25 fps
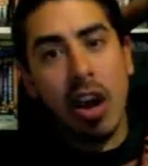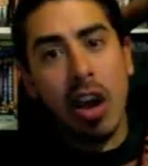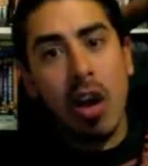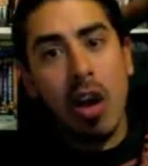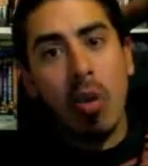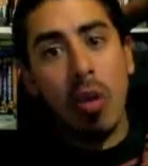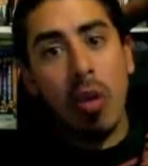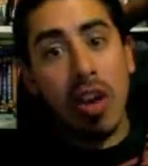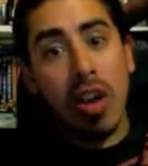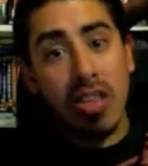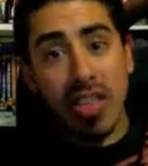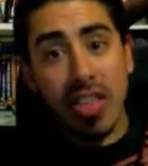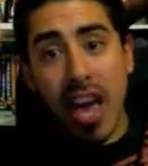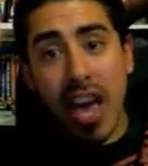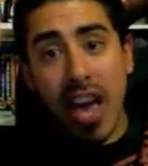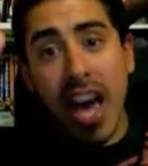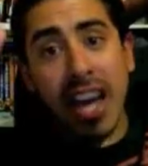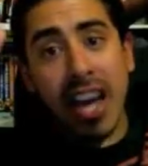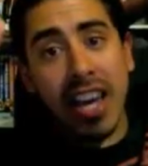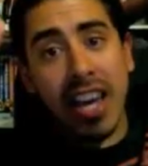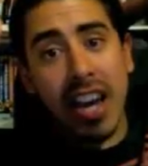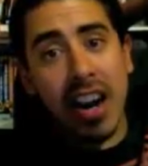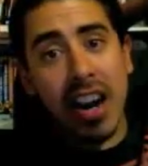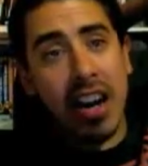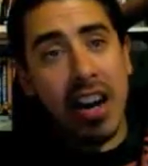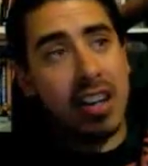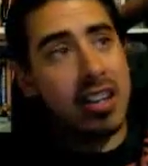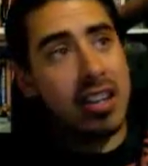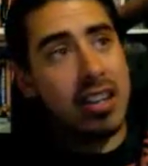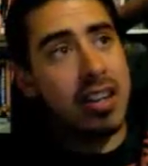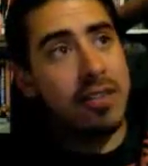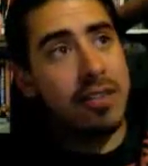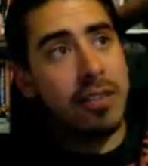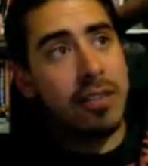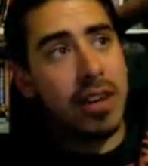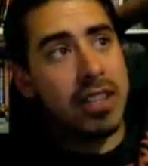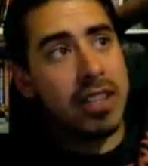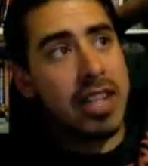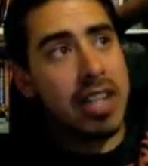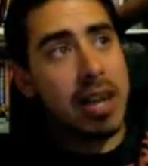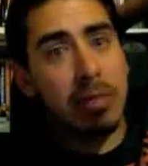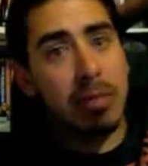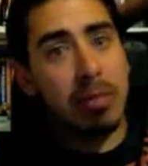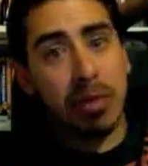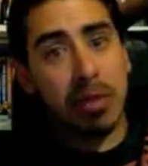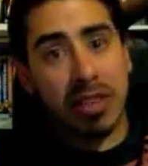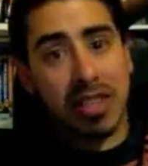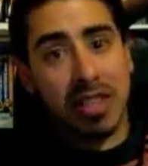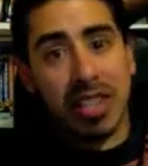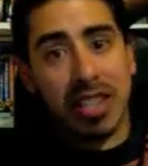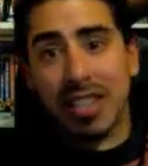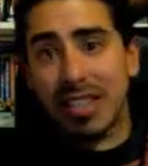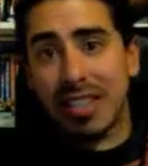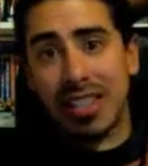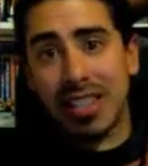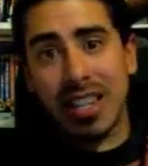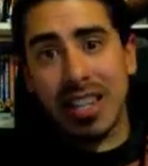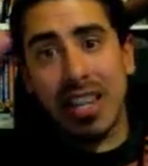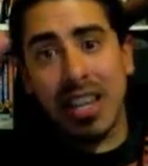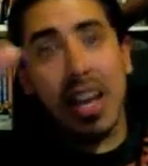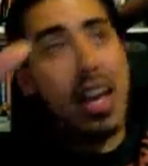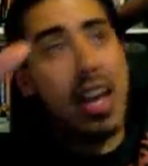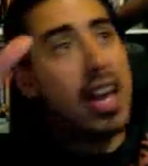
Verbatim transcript: when that character, for example, Cece,